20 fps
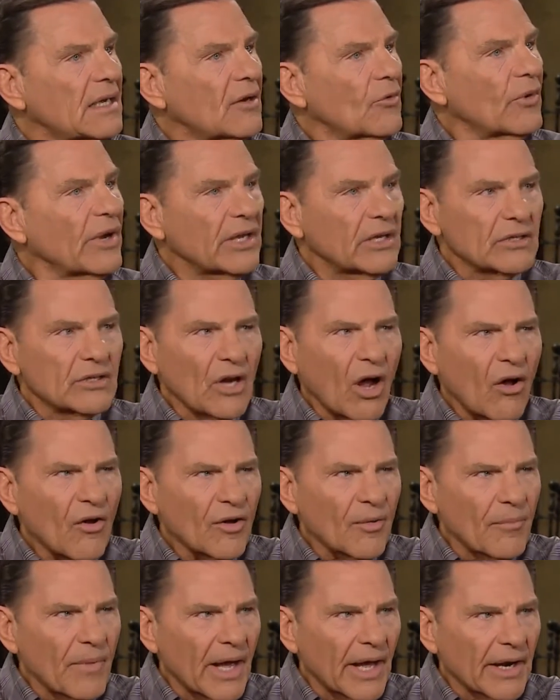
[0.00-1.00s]
We could
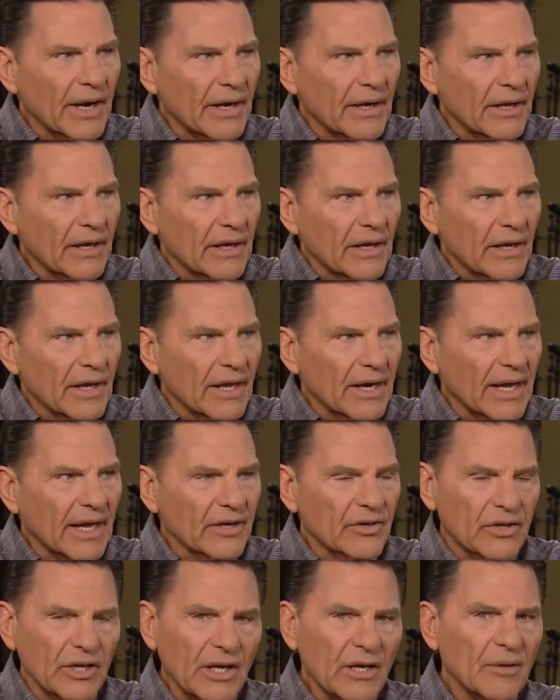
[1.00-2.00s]
talk about it, and
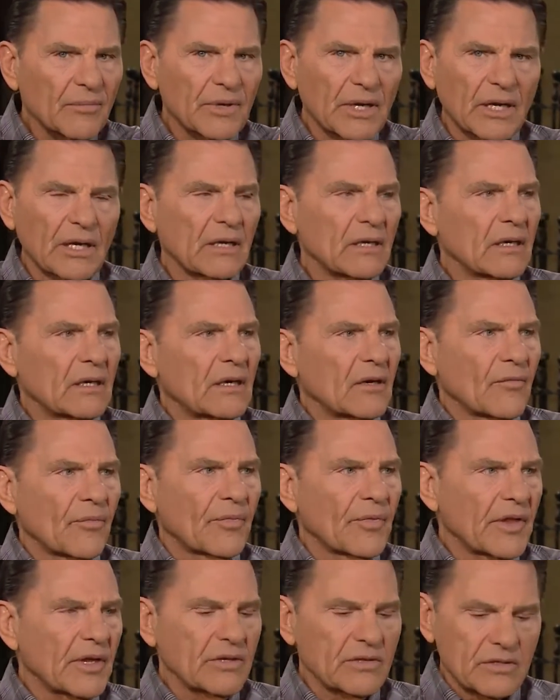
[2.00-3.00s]
I'd tell them now,
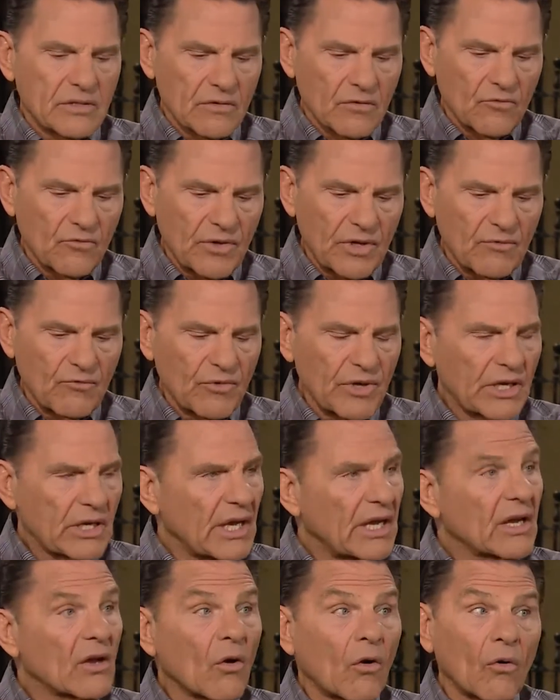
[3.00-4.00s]
this we, we
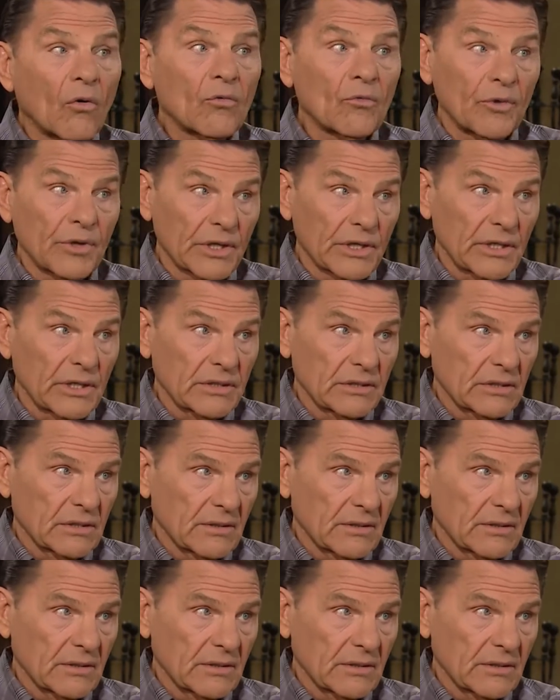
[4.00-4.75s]
can't go on with this.